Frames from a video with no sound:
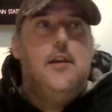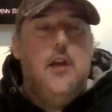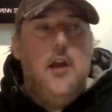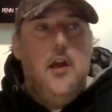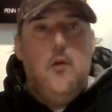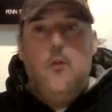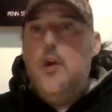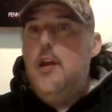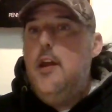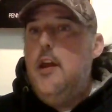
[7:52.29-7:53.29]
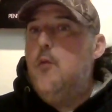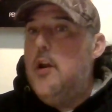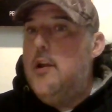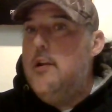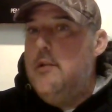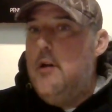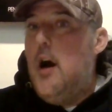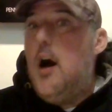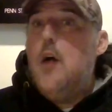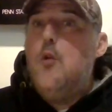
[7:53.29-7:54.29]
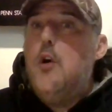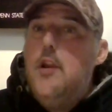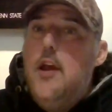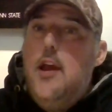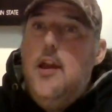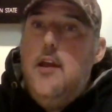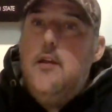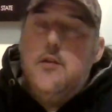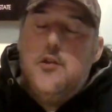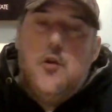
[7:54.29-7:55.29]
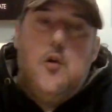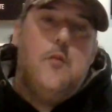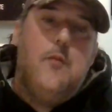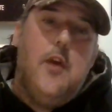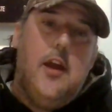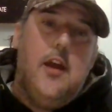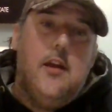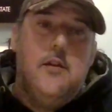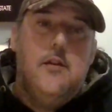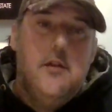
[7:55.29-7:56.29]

And I won a Shawn Mann